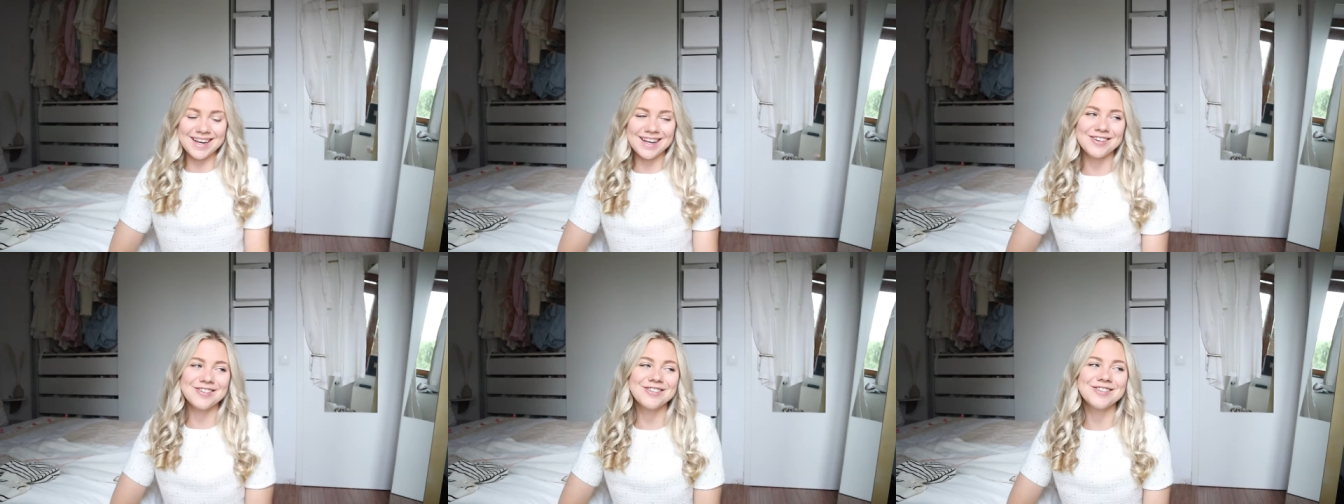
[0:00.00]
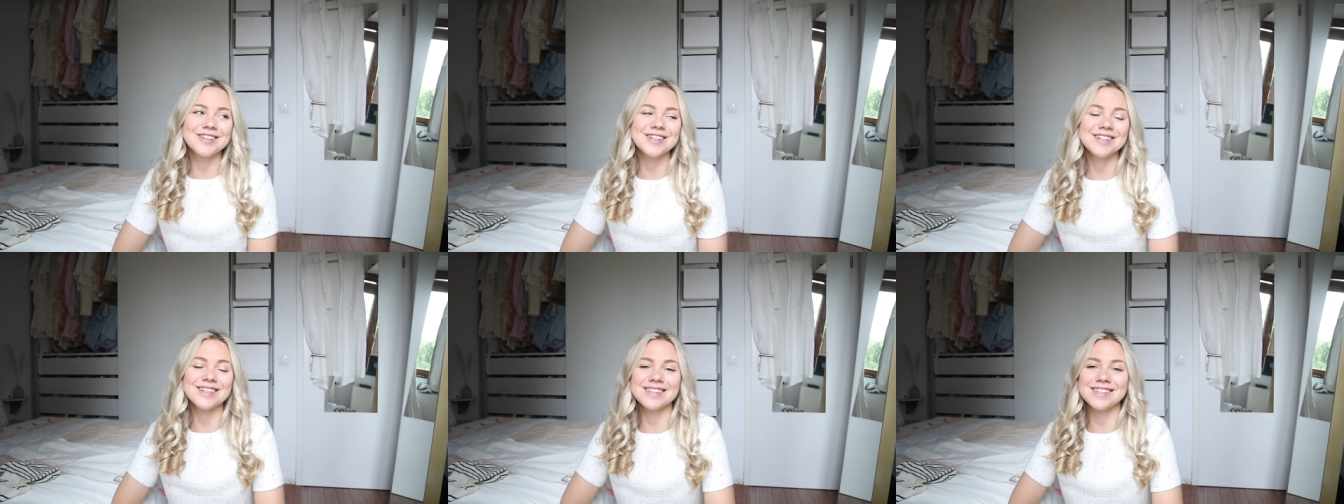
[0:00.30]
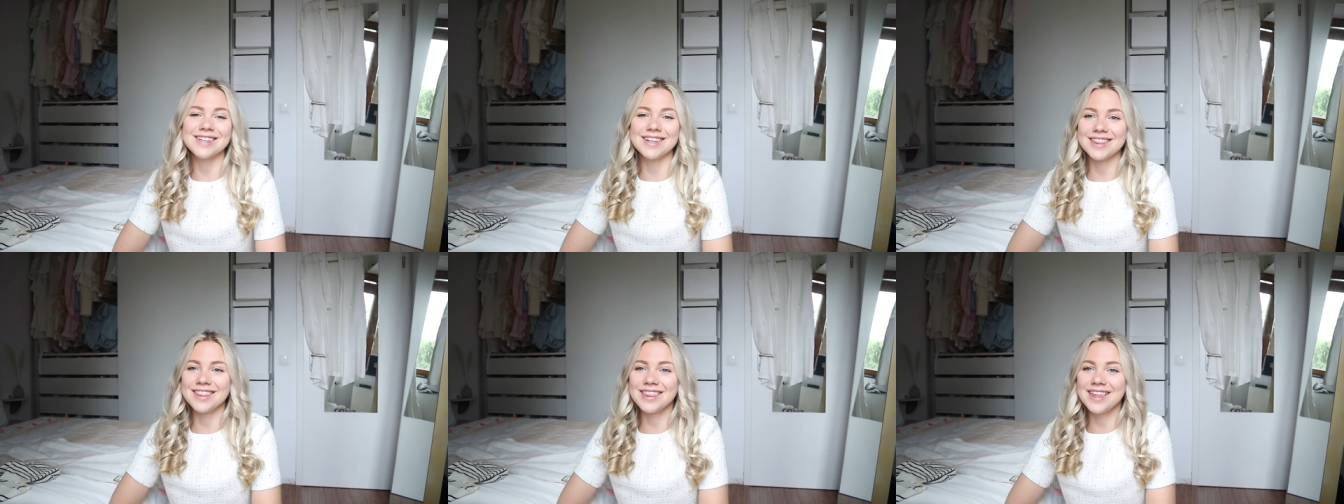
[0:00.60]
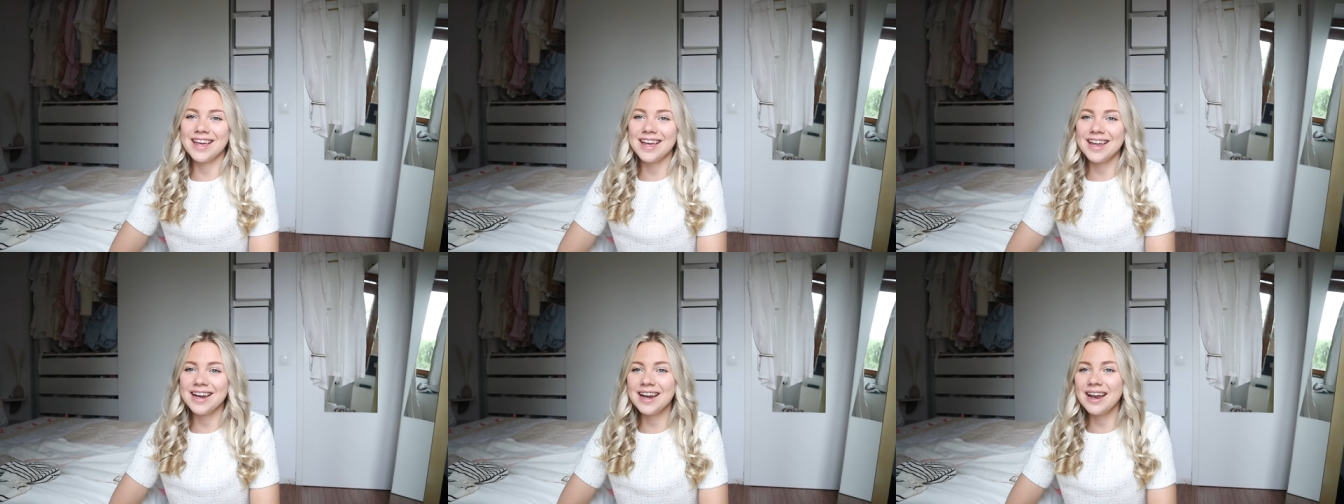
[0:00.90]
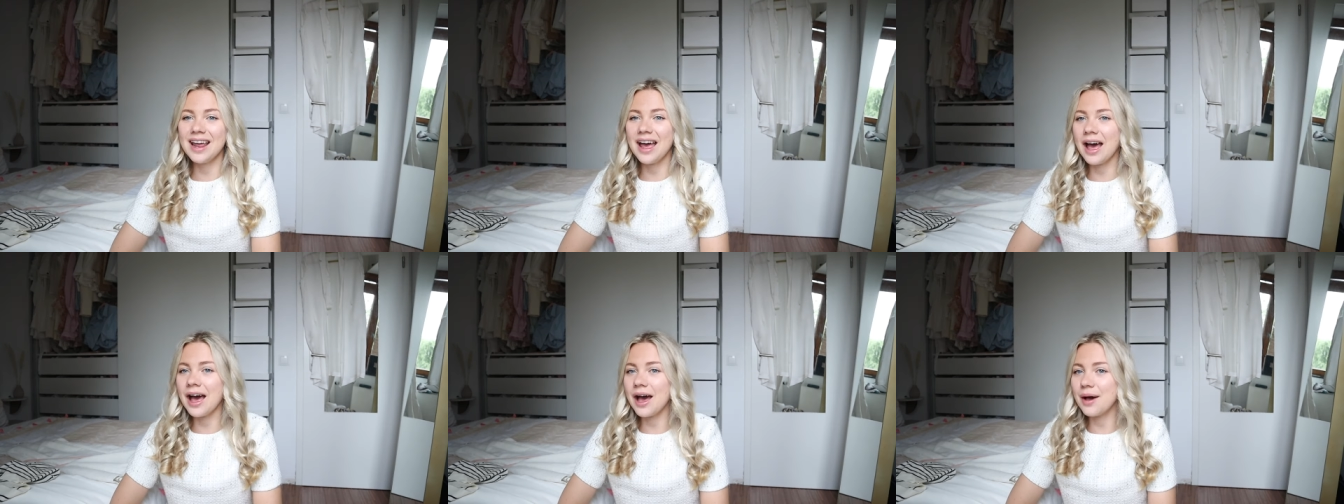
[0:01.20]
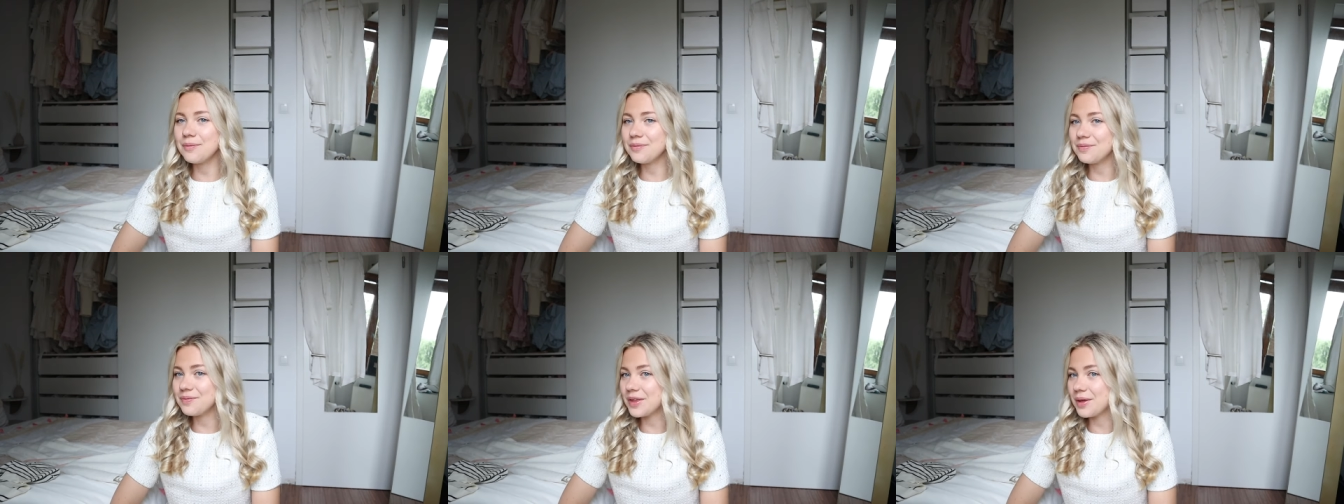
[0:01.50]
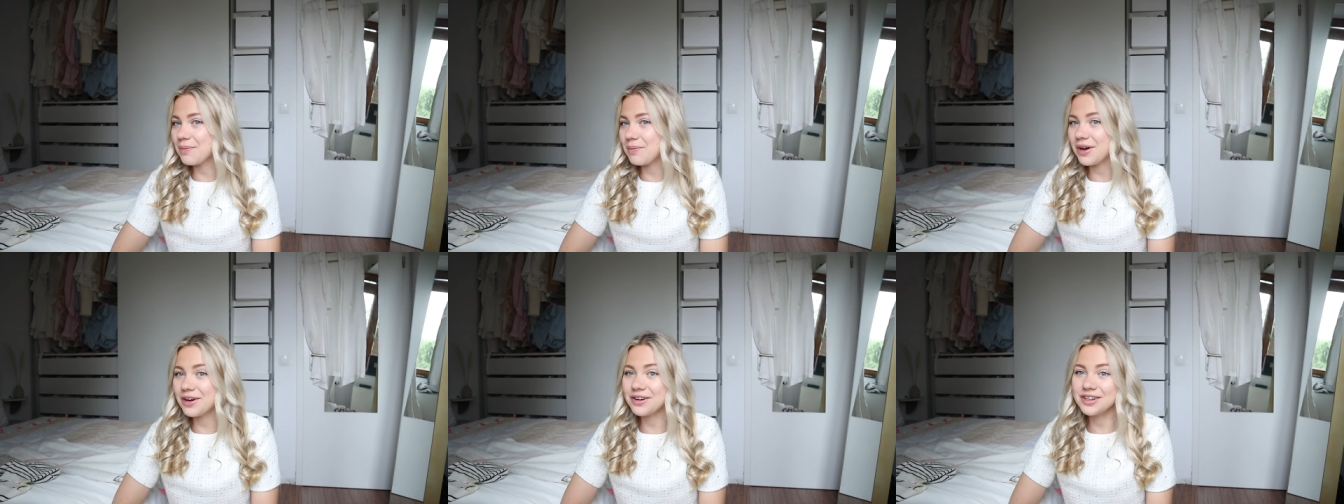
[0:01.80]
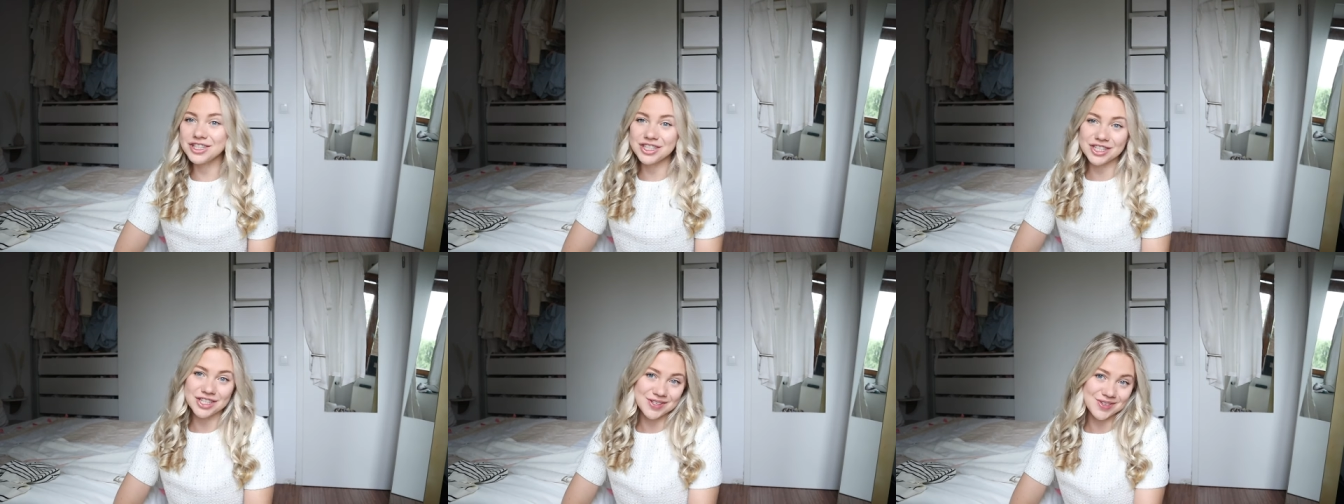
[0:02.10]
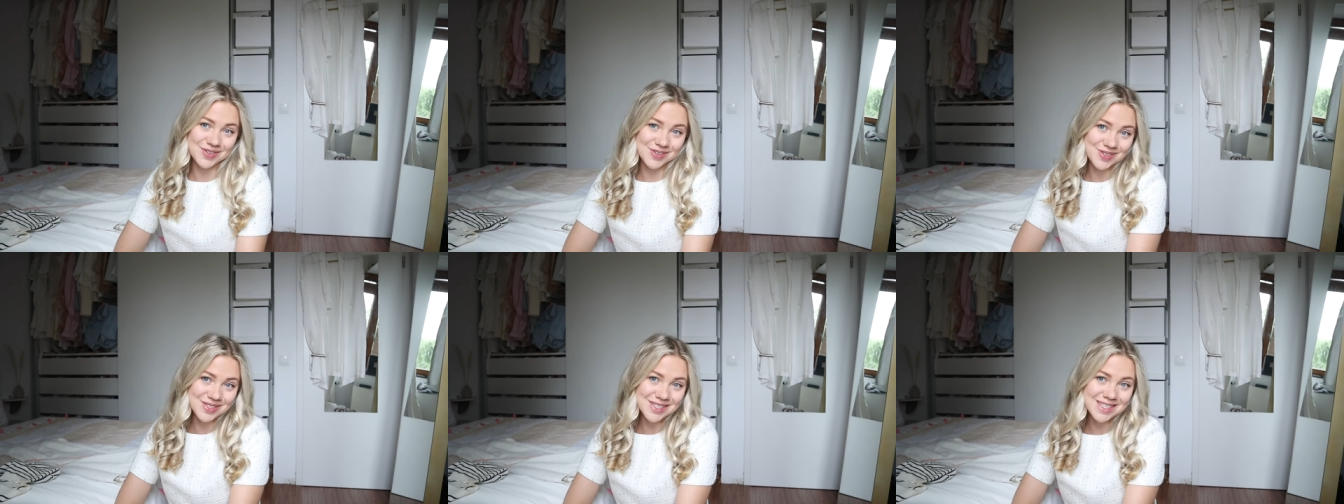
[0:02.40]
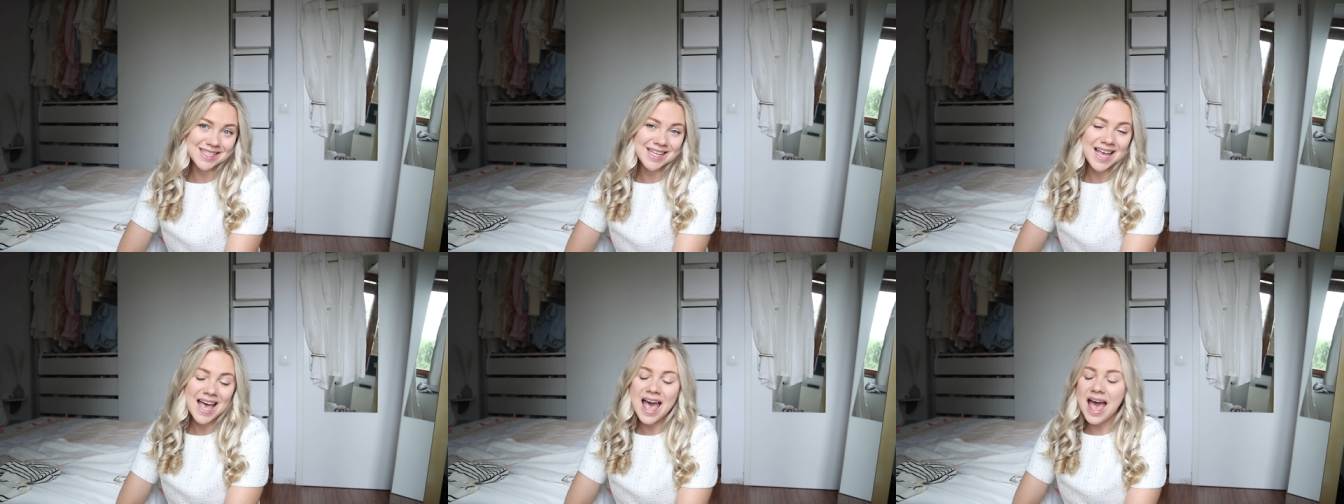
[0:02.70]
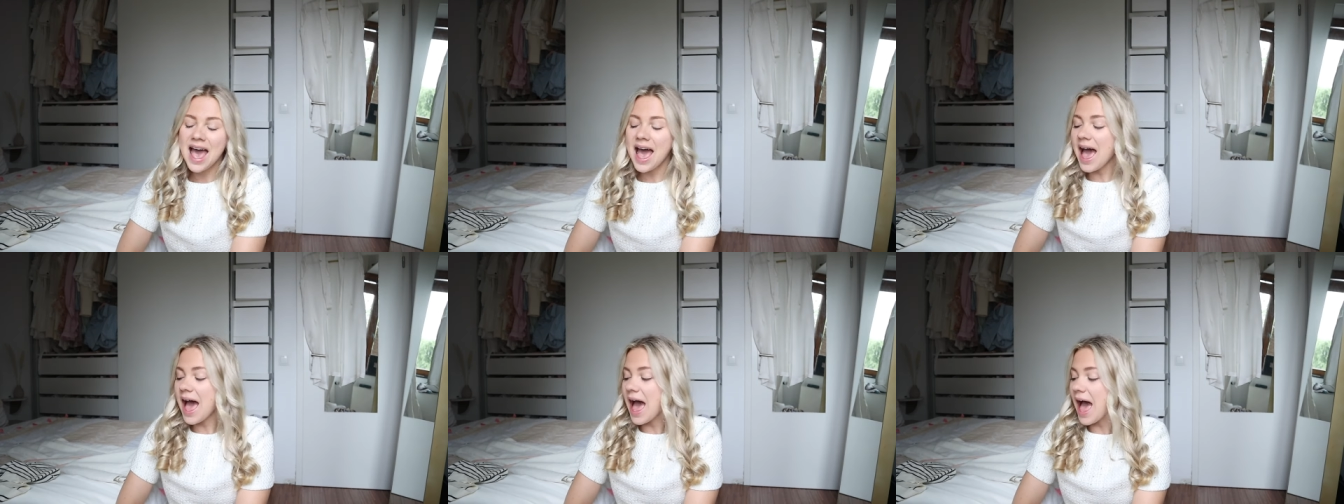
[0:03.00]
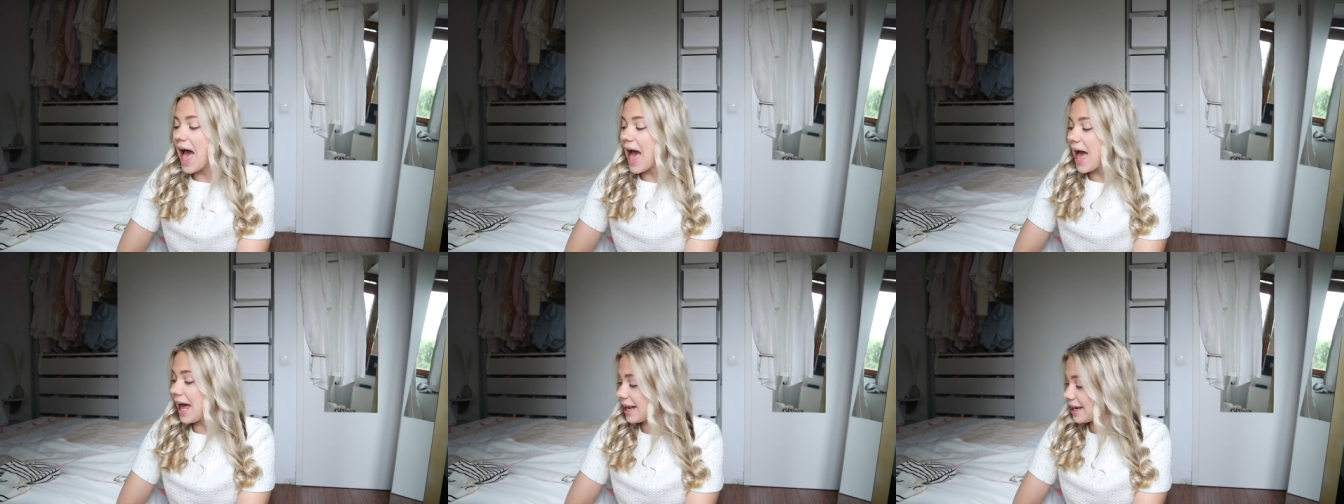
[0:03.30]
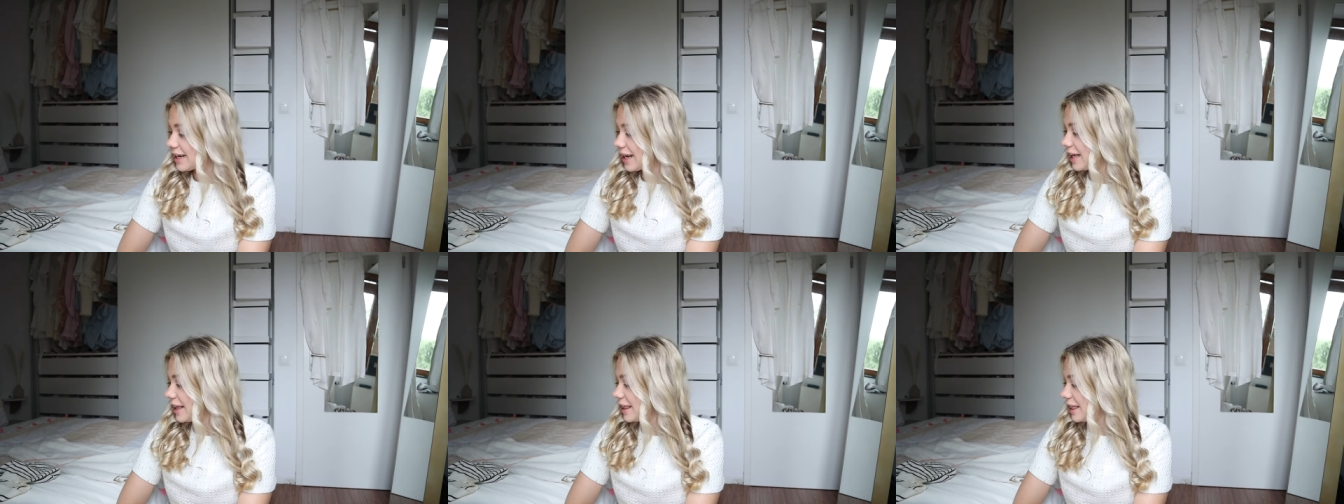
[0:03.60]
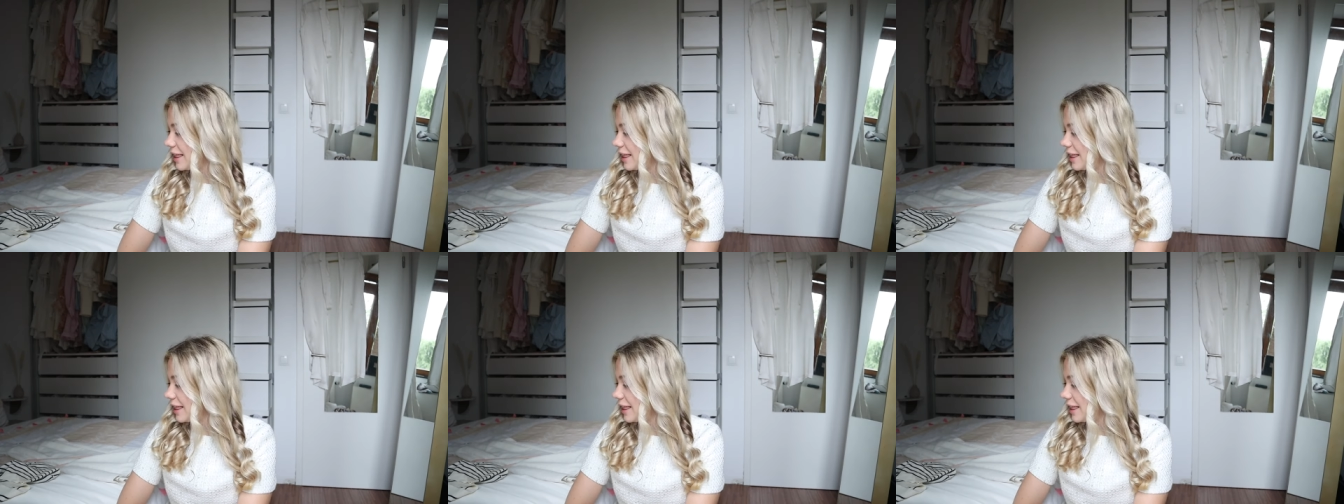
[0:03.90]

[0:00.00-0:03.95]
and I ordered something, a pair of shoes, and I